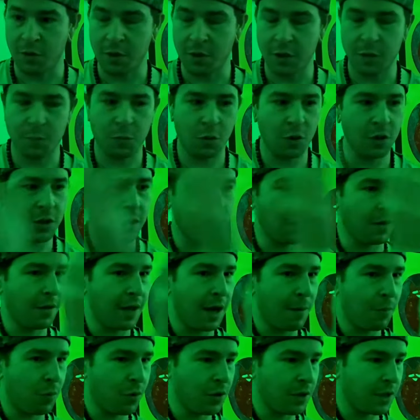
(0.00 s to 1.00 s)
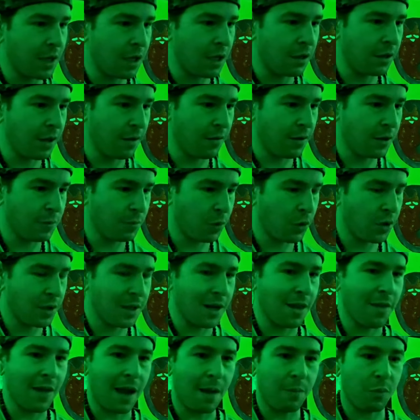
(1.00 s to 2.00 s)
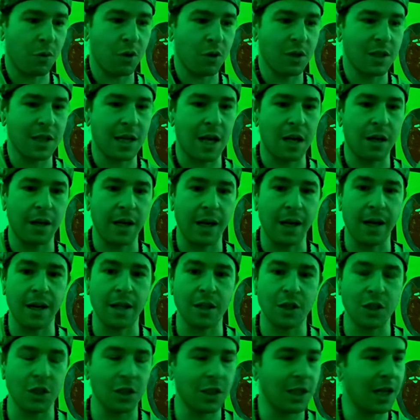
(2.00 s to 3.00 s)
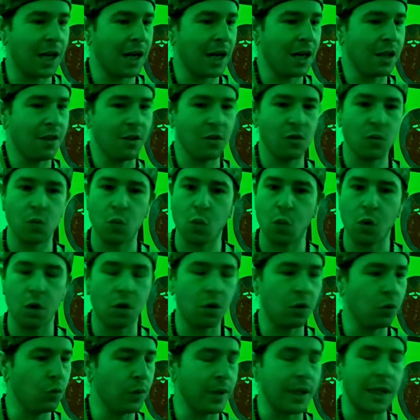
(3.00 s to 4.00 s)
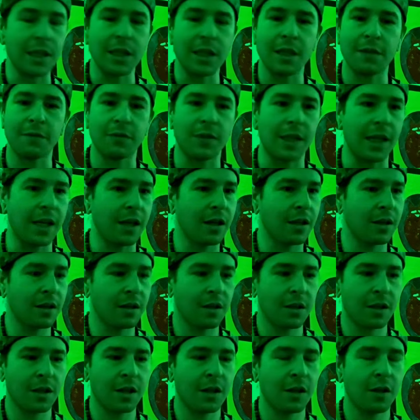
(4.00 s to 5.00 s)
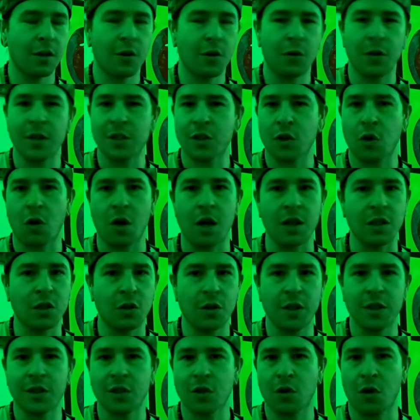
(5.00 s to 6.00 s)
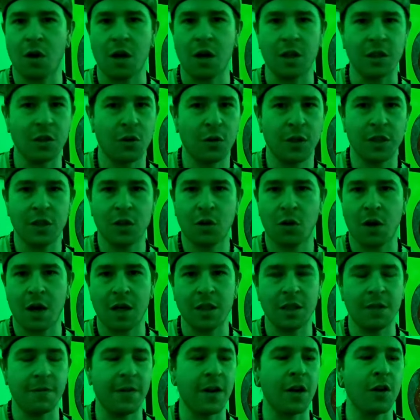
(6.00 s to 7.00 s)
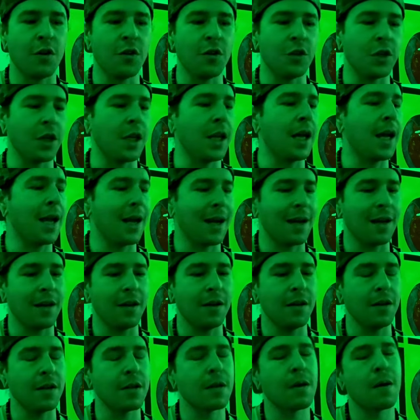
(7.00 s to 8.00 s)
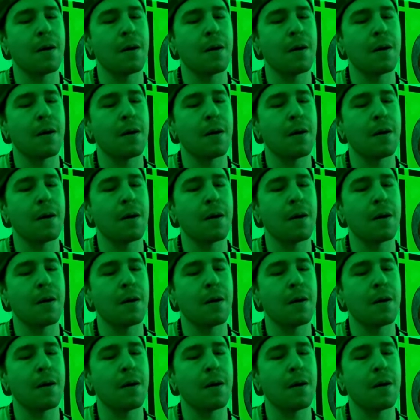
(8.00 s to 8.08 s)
this person and that personality and this person and that personality. And it's just kind of this whirlwind of like crisscross of energy. And